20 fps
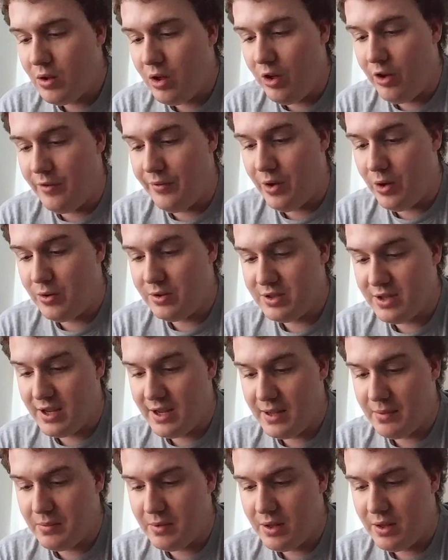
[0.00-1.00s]
of all
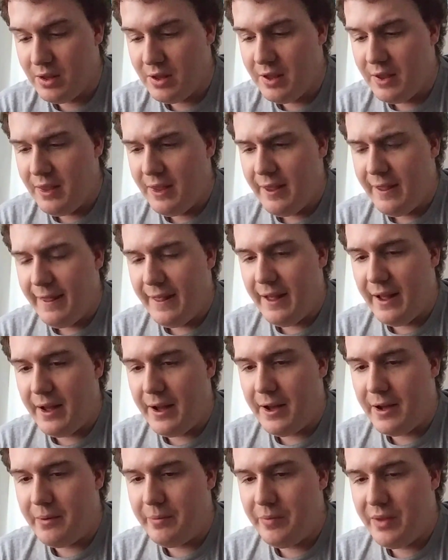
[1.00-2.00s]
time.
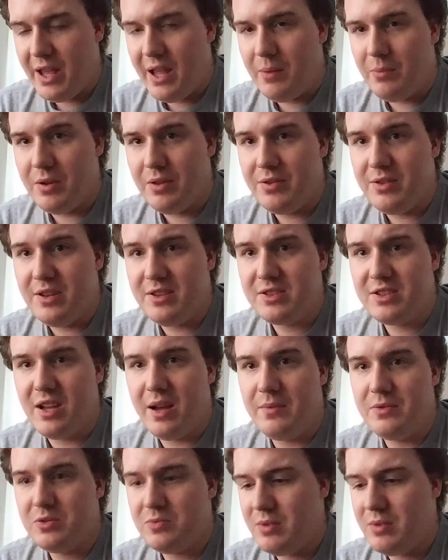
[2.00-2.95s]
And what this comes